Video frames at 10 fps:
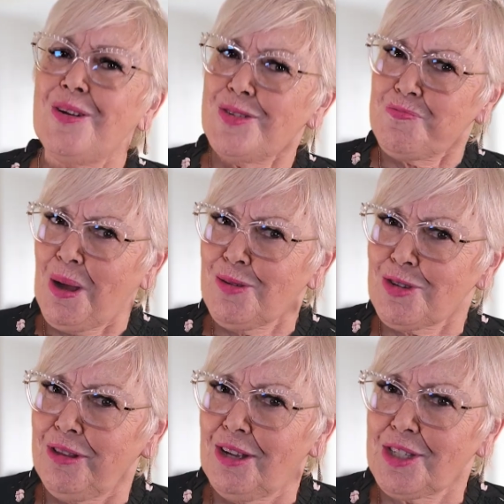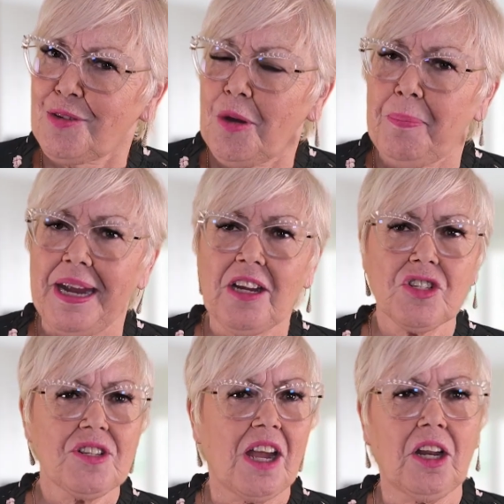Those post-closing
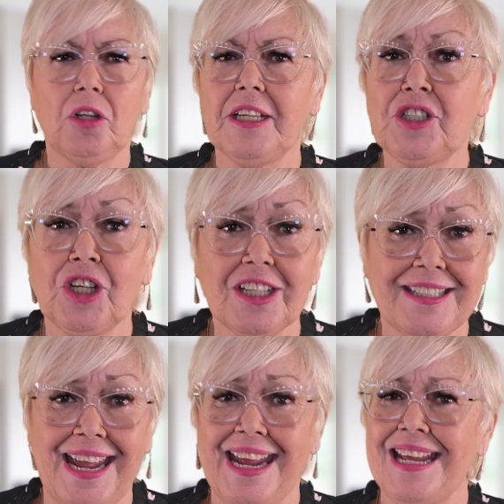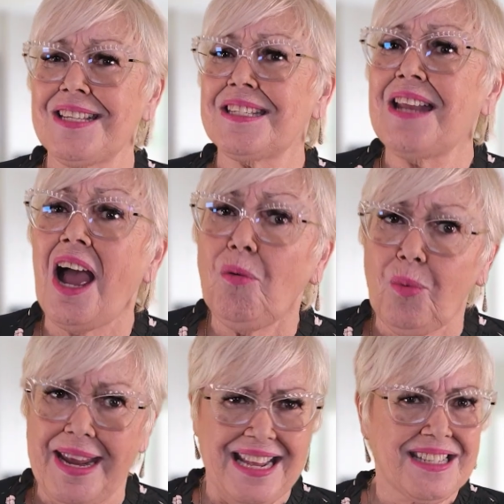repairs not only took days, not
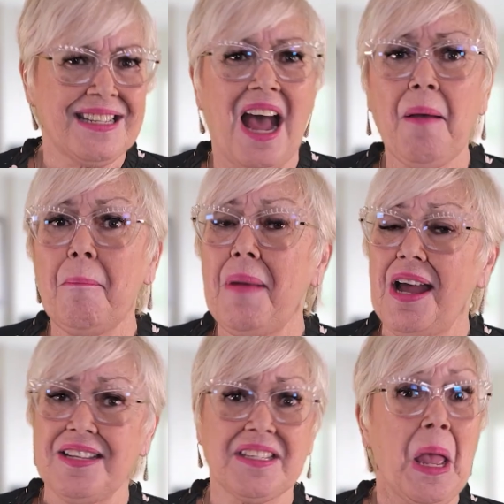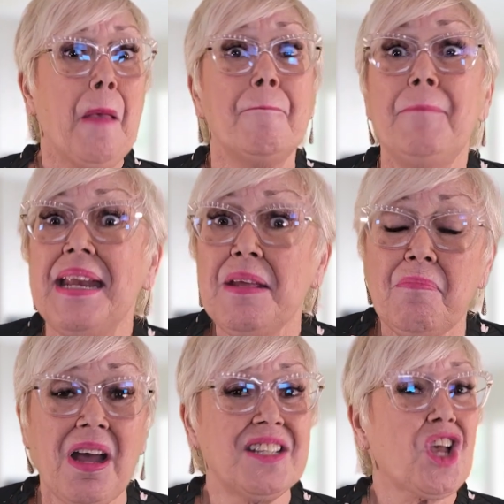weeks, not months, many
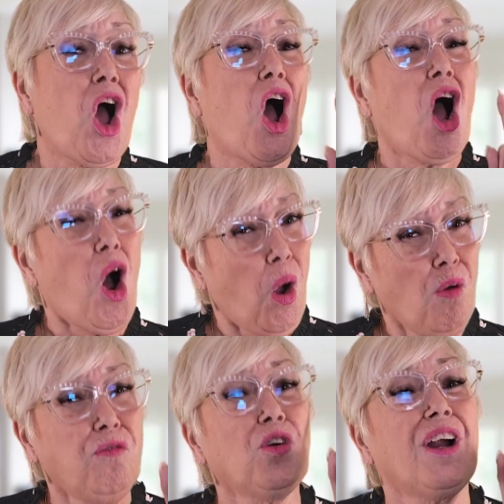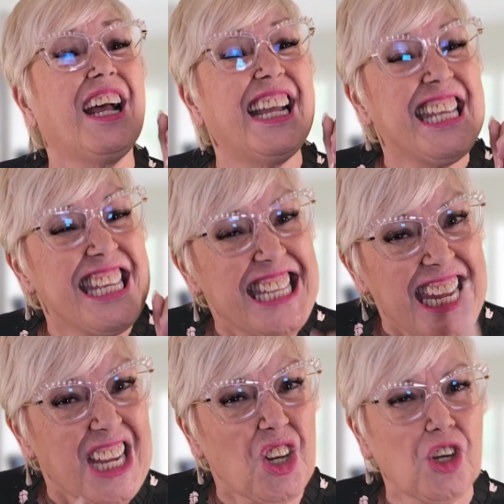months, over a
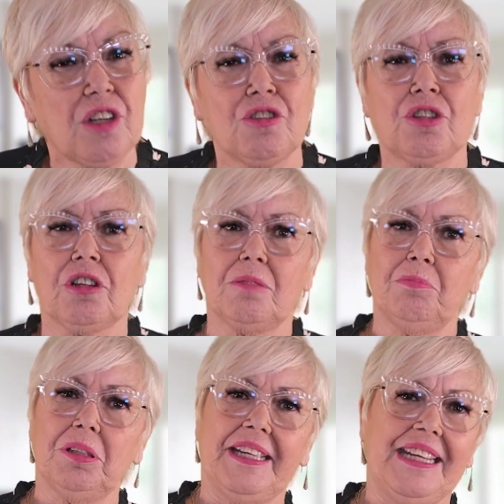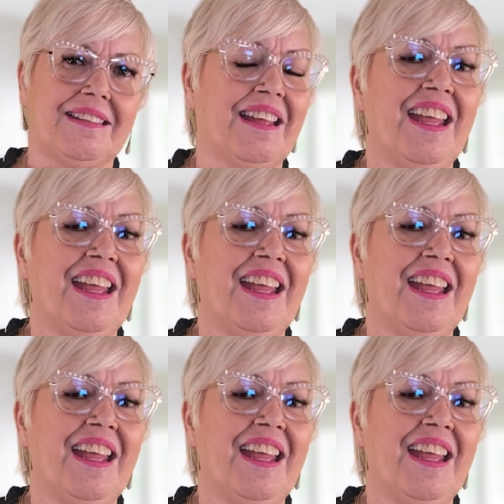year to complete.